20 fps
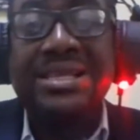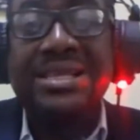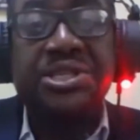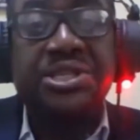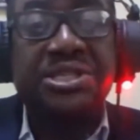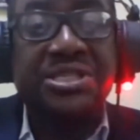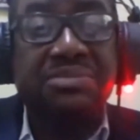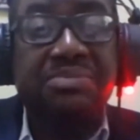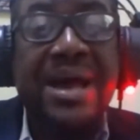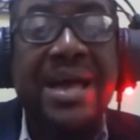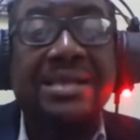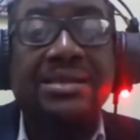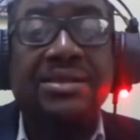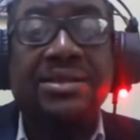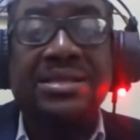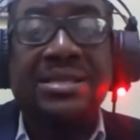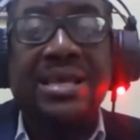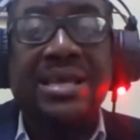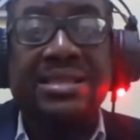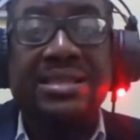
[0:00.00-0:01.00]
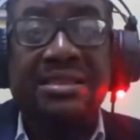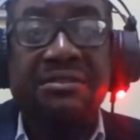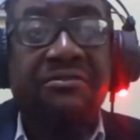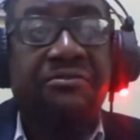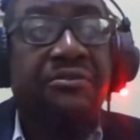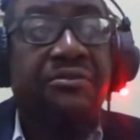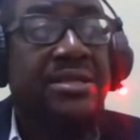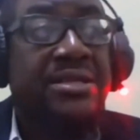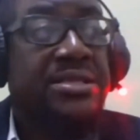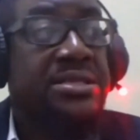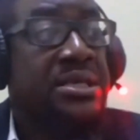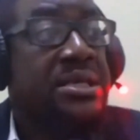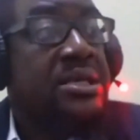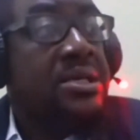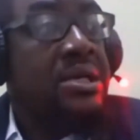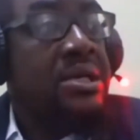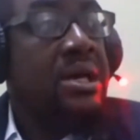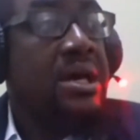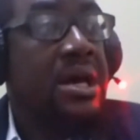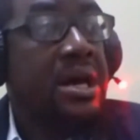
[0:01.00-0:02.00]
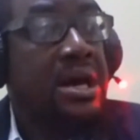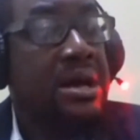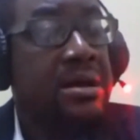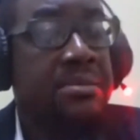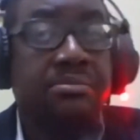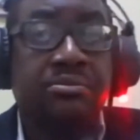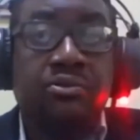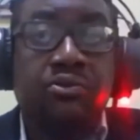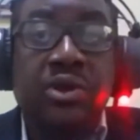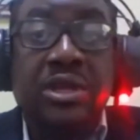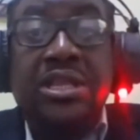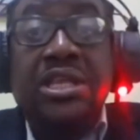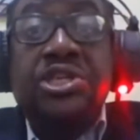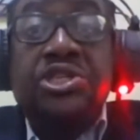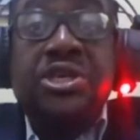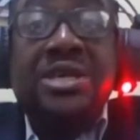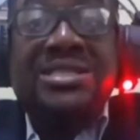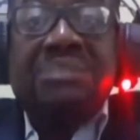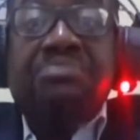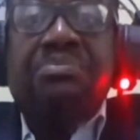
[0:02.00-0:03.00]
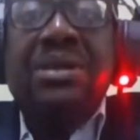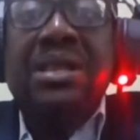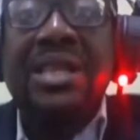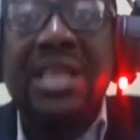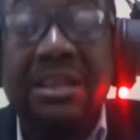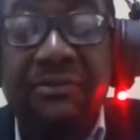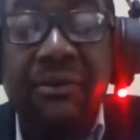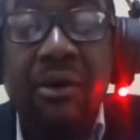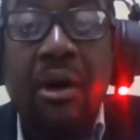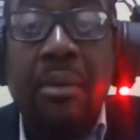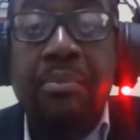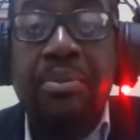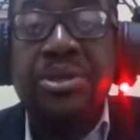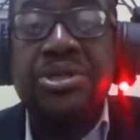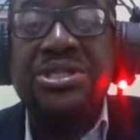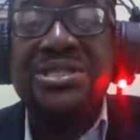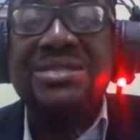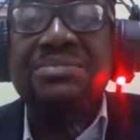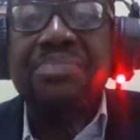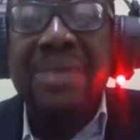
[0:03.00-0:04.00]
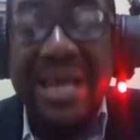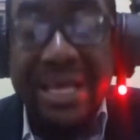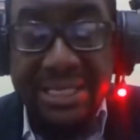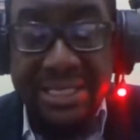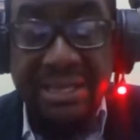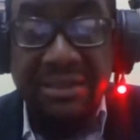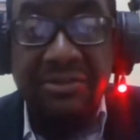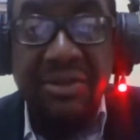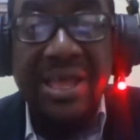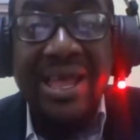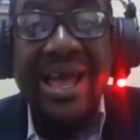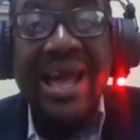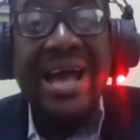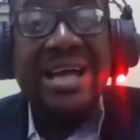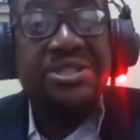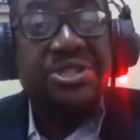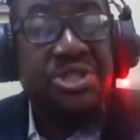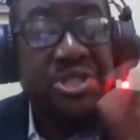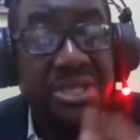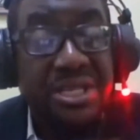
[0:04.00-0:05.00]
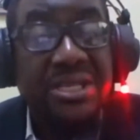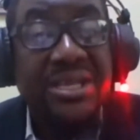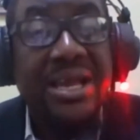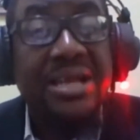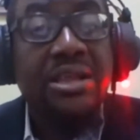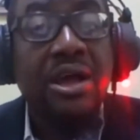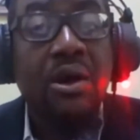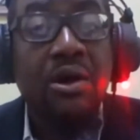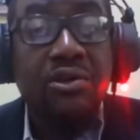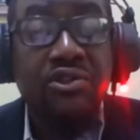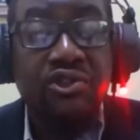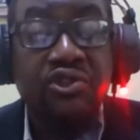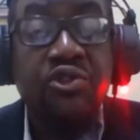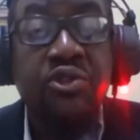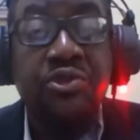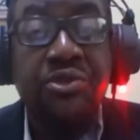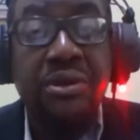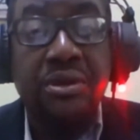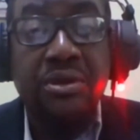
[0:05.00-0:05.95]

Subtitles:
despite their different religious belief or perspective, and still get our truth